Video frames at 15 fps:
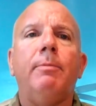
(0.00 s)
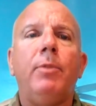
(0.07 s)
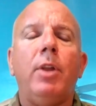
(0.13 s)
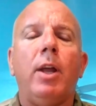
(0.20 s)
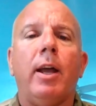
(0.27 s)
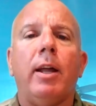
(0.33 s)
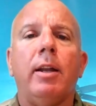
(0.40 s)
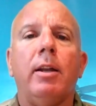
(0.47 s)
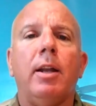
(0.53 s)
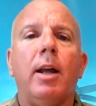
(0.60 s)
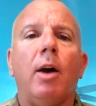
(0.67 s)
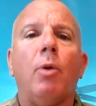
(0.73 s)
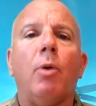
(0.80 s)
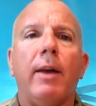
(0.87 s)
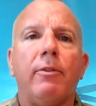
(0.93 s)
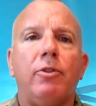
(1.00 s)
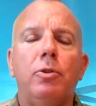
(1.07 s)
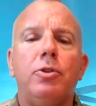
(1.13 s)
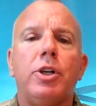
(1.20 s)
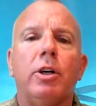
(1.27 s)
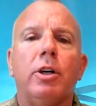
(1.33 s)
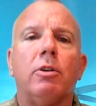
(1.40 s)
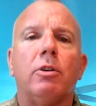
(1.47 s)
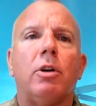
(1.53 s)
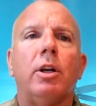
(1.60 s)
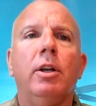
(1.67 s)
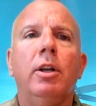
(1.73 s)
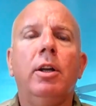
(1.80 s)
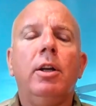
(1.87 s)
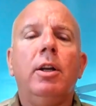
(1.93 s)
and we have two children.
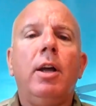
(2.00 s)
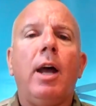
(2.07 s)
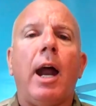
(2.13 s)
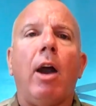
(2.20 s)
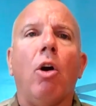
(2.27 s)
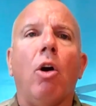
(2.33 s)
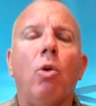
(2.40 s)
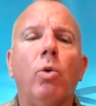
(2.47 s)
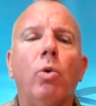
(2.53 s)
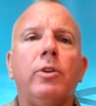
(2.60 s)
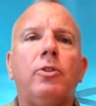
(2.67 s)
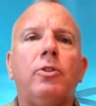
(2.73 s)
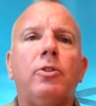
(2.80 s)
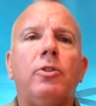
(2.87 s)
Our oldest